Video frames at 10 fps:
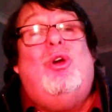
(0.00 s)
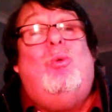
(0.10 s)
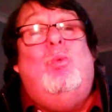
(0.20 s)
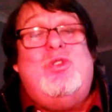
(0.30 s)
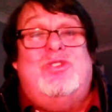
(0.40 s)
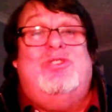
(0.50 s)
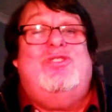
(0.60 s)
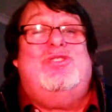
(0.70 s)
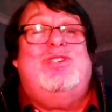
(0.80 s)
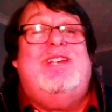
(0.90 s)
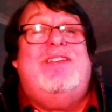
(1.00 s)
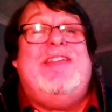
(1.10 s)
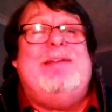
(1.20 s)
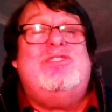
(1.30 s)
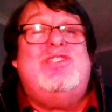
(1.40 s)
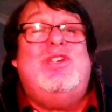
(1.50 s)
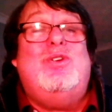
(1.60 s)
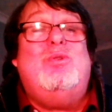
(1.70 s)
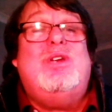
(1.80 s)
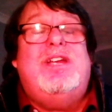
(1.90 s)
wouldn't. They were
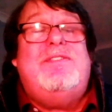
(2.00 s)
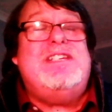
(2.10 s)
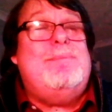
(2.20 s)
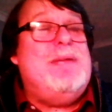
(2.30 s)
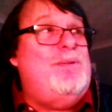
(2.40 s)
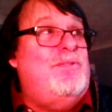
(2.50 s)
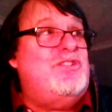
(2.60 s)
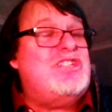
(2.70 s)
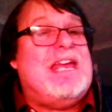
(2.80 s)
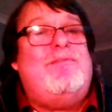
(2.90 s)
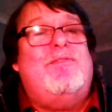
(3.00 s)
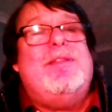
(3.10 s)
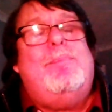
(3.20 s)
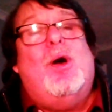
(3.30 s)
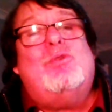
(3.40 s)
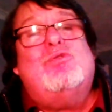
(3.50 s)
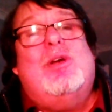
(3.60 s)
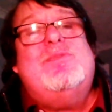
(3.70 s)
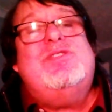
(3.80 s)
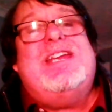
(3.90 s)
still, these are people who've escaped from the
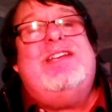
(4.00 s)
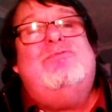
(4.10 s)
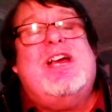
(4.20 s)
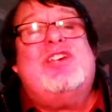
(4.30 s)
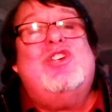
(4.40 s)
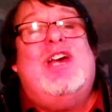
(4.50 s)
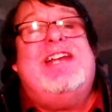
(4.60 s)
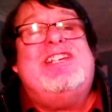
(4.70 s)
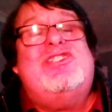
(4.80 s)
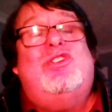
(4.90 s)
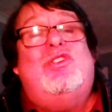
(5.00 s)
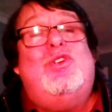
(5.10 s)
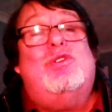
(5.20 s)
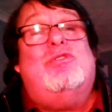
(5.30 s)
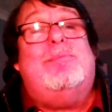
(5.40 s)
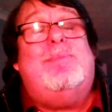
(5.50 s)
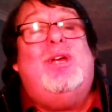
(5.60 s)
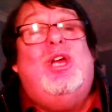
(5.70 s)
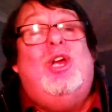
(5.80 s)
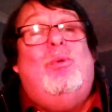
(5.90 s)
pogroms in Russia and Eastern Europe,
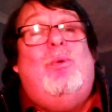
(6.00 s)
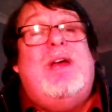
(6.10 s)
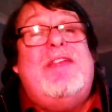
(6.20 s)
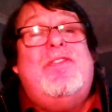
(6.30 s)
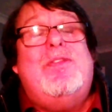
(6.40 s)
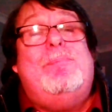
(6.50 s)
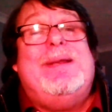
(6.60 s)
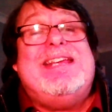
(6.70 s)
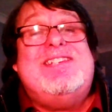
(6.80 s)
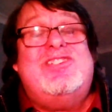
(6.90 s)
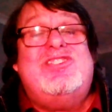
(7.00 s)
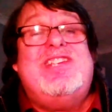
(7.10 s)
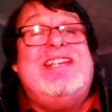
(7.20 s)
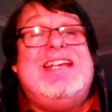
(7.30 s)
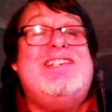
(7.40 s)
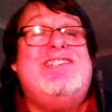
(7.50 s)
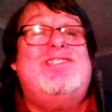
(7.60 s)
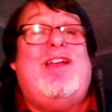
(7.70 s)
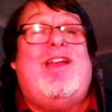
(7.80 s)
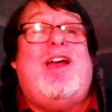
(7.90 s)
where the police are seen
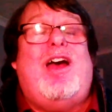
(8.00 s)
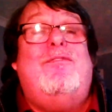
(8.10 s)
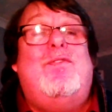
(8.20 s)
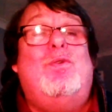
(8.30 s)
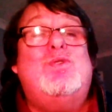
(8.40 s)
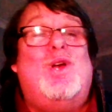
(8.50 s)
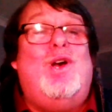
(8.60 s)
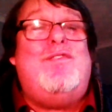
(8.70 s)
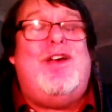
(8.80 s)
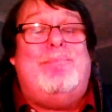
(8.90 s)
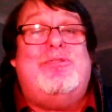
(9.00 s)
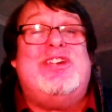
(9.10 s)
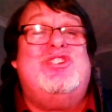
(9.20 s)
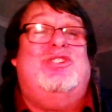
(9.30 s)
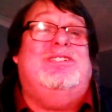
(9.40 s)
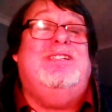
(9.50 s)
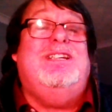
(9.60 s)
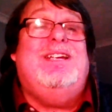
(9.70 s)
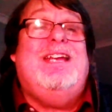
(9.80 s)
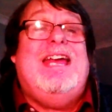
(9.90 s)
as a force of oppression.
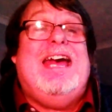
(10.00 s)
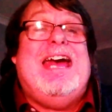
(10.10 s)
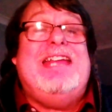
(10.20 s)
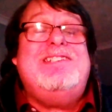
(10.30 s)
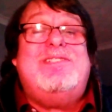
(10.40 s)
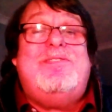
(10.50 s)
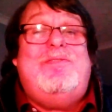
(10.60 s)
And